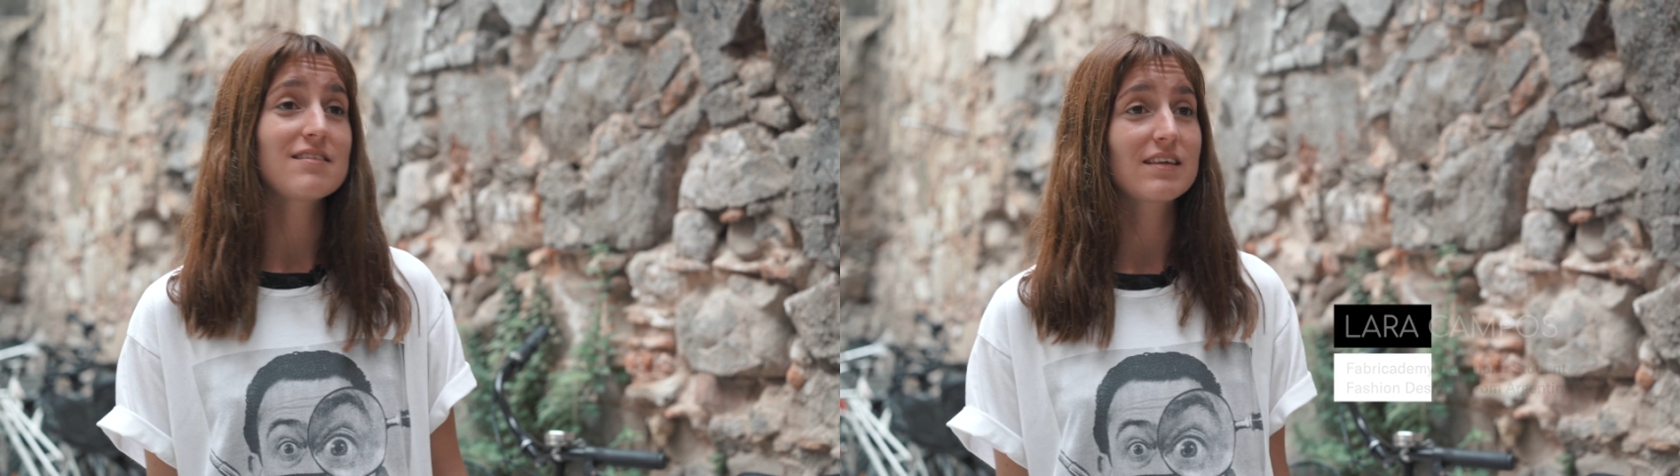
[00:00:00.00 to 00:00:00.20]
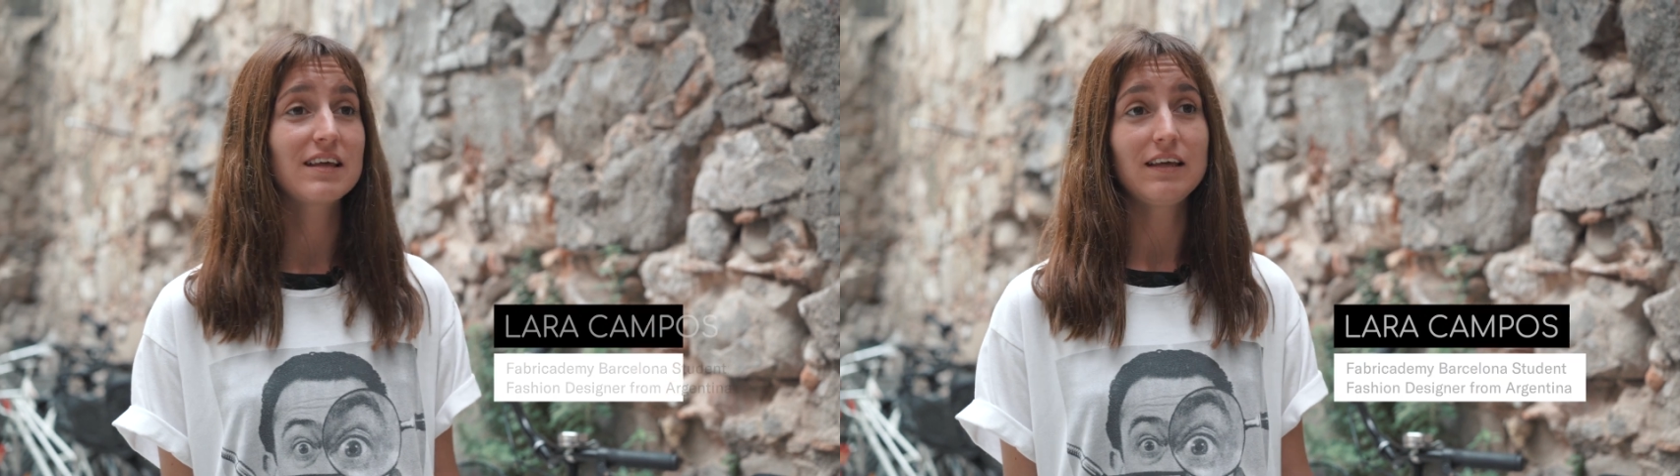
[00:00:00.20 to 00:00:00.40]

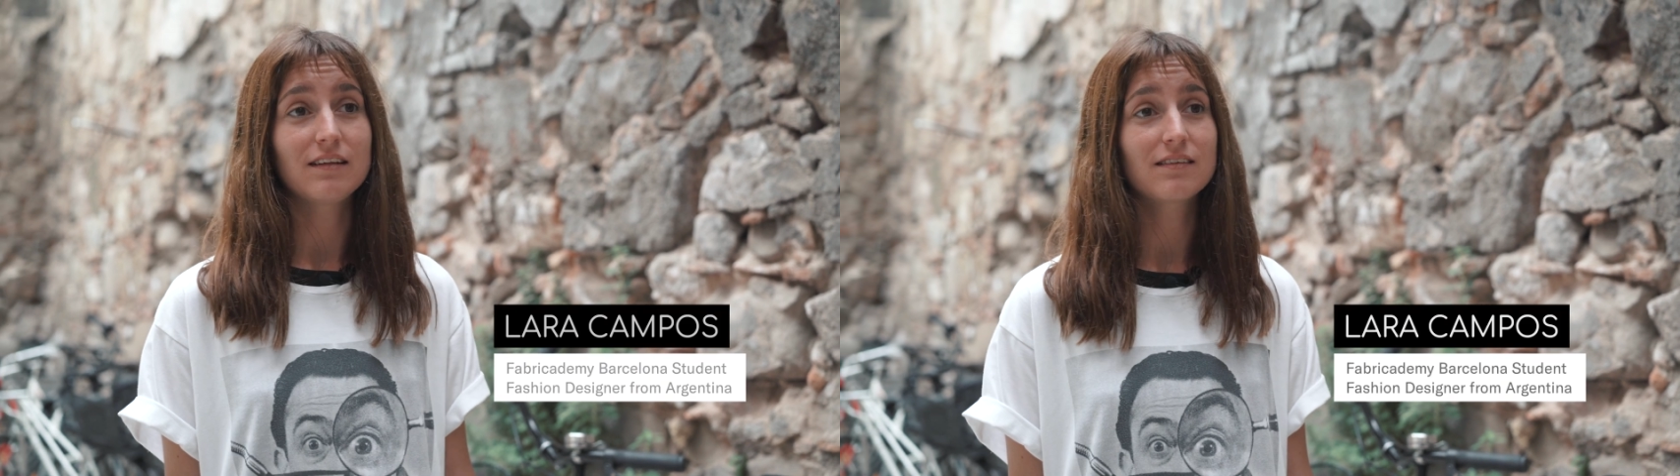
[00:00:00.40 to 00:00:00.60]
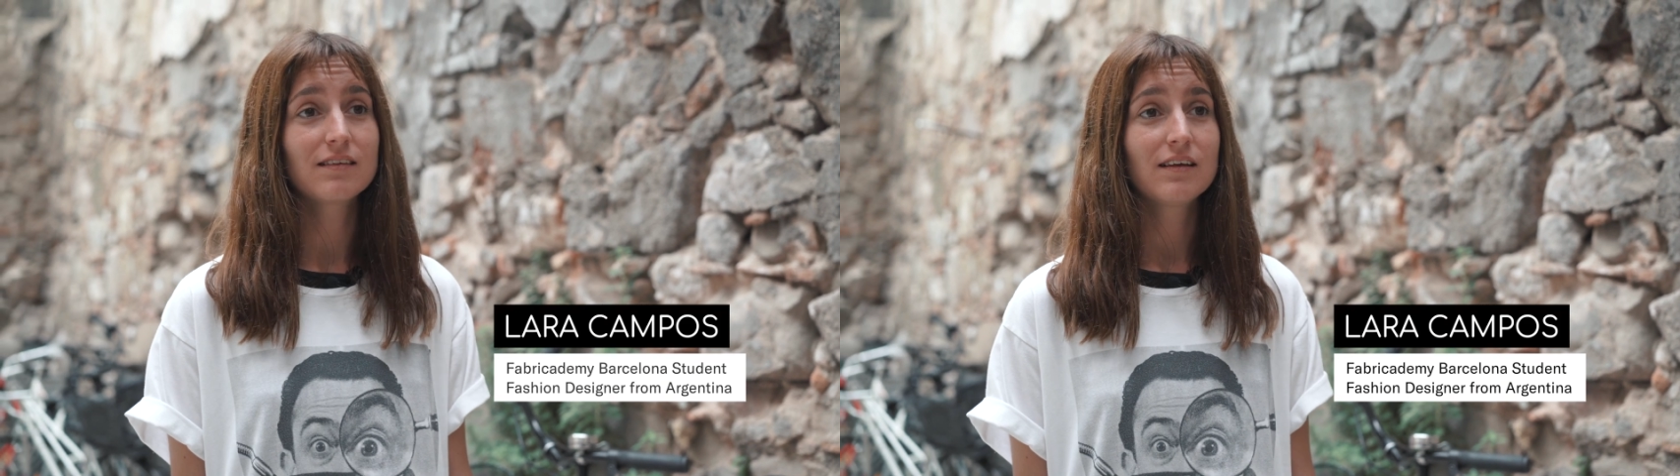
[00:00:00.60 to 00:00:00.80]
is a
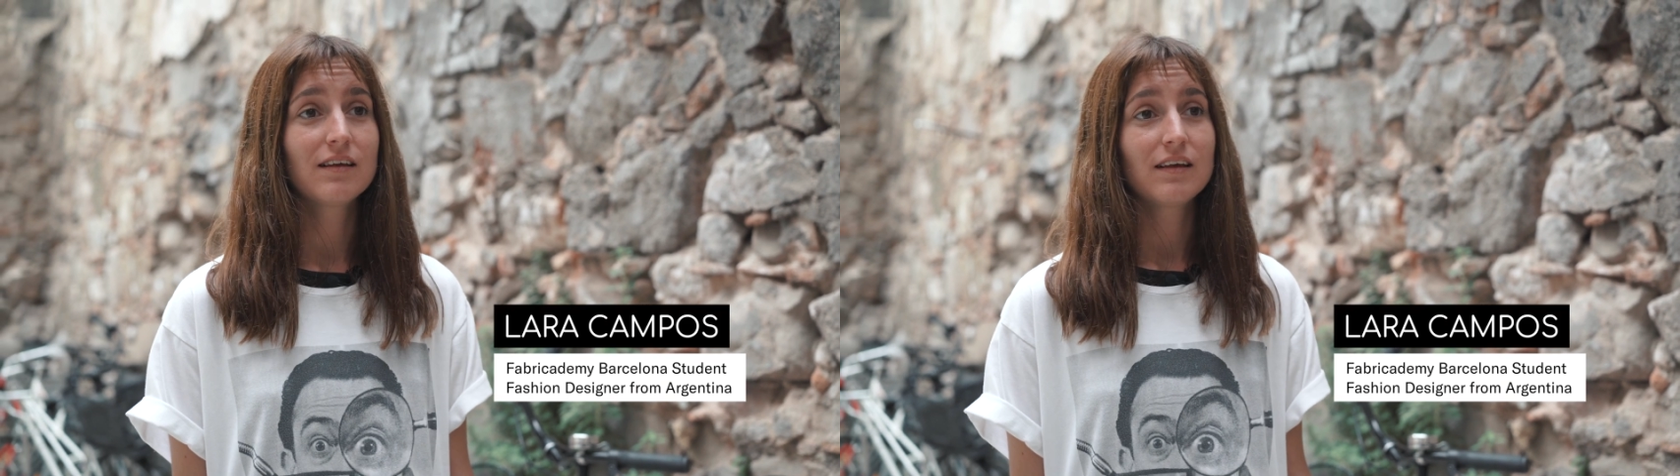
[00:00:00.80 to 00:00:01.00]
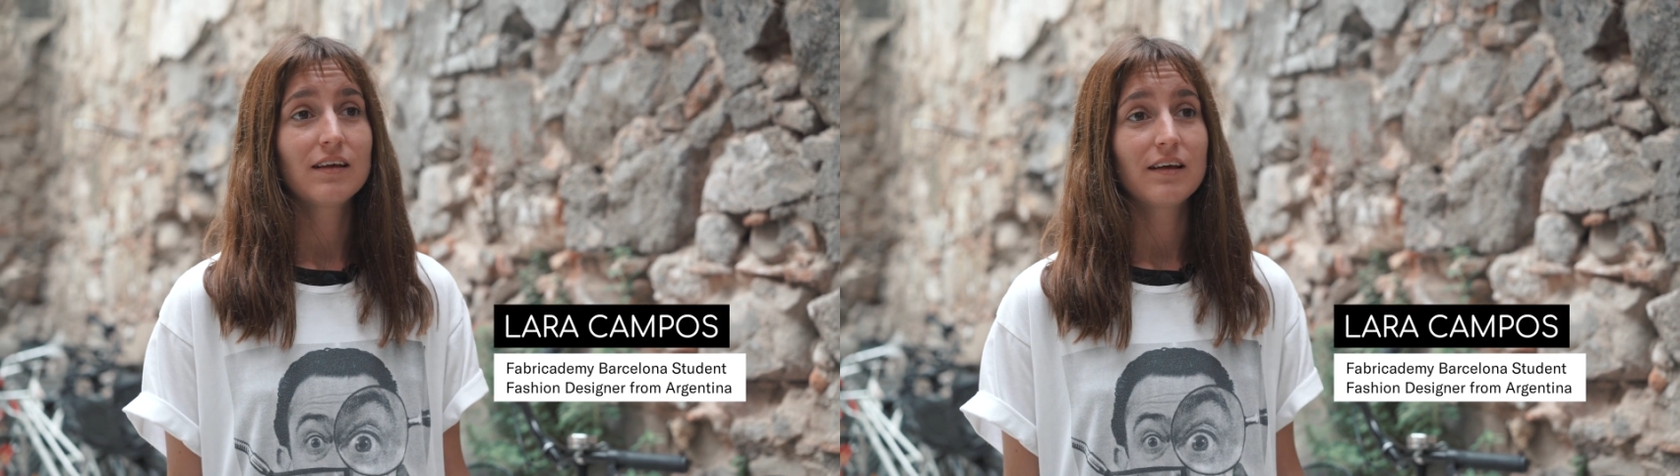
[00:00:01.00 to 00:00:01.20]
kit
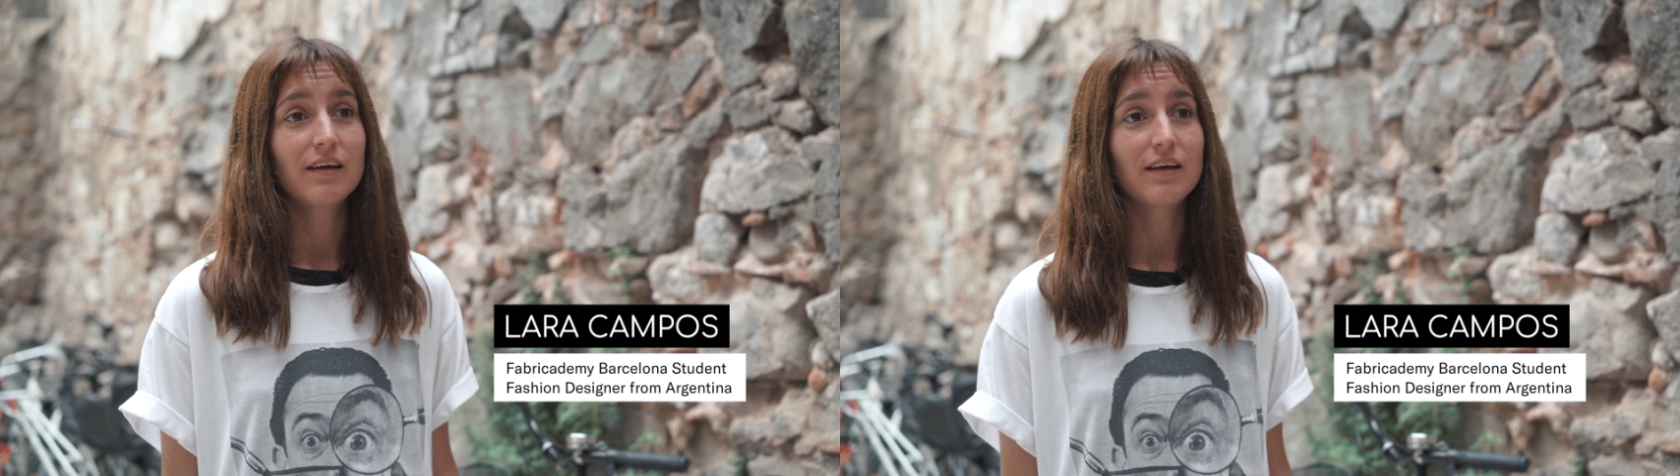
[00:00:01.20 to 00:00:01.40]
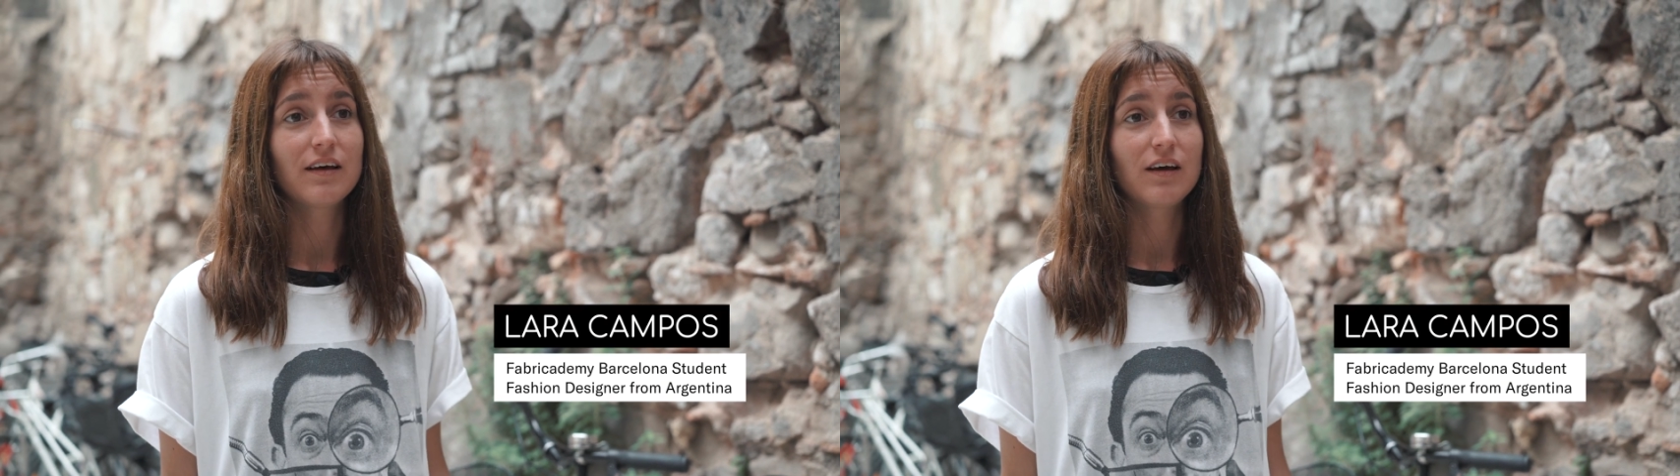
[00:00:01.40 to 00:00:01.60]

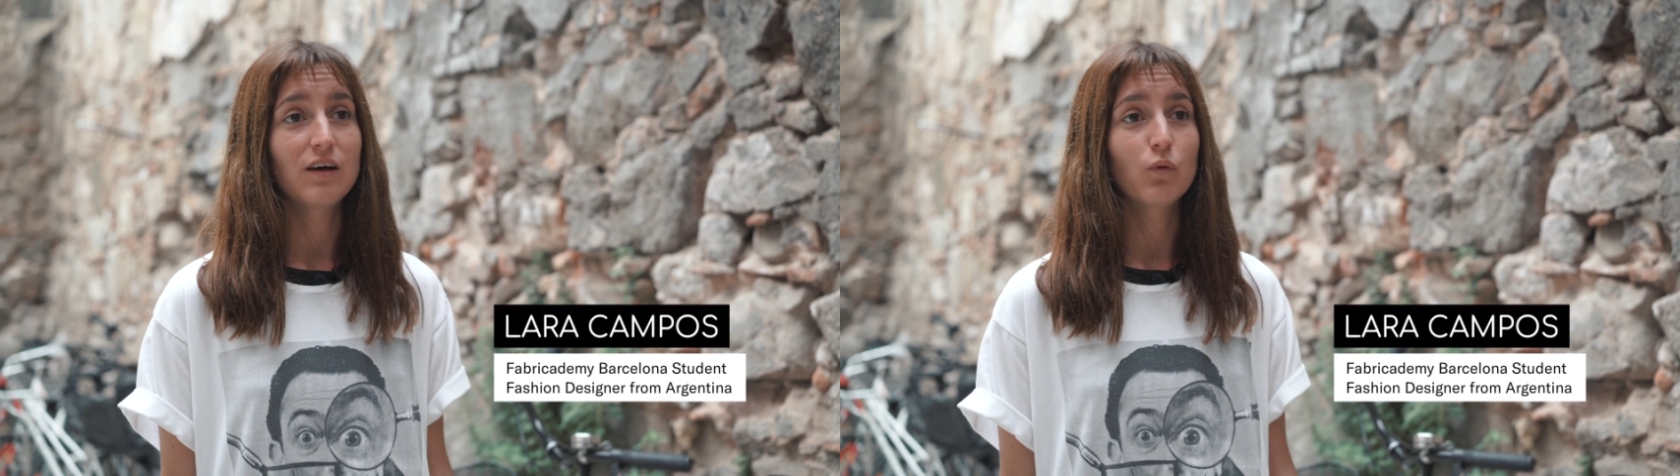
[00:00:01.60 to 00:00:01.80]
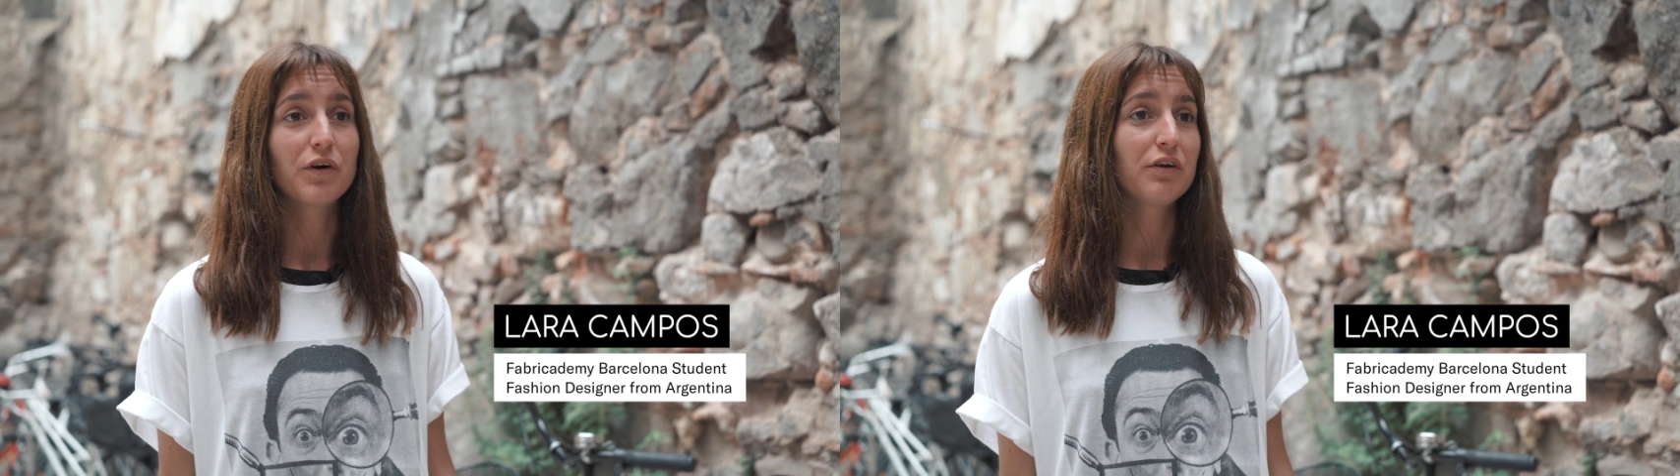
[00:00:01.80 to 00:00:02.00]

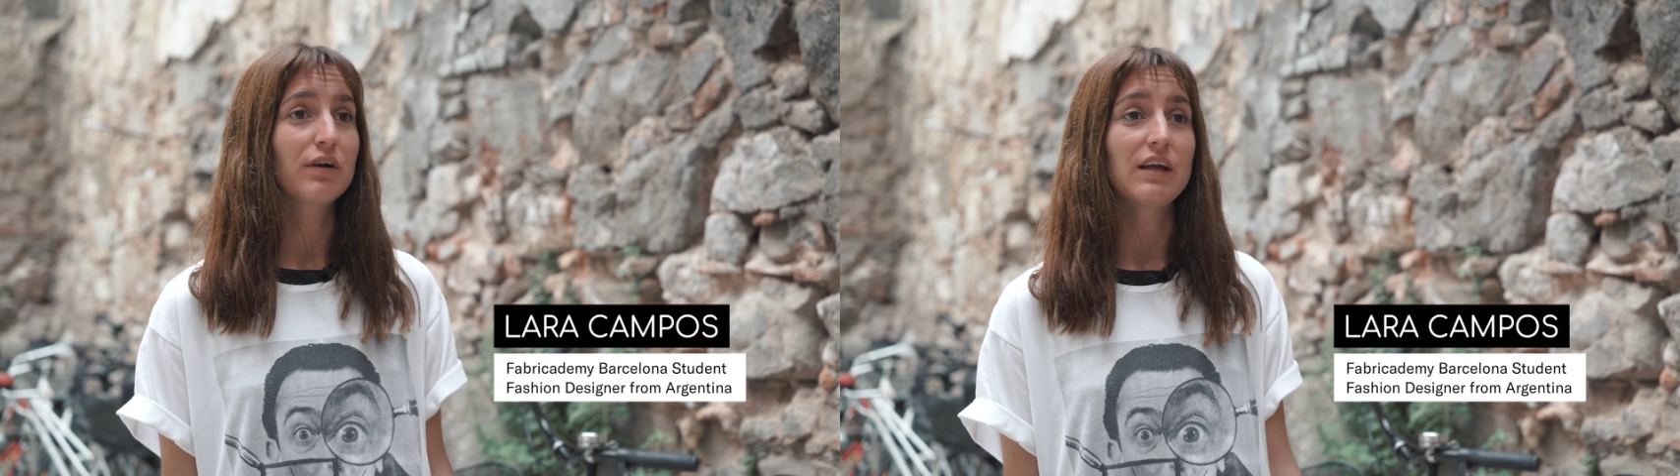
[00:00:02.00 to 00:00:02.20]
where you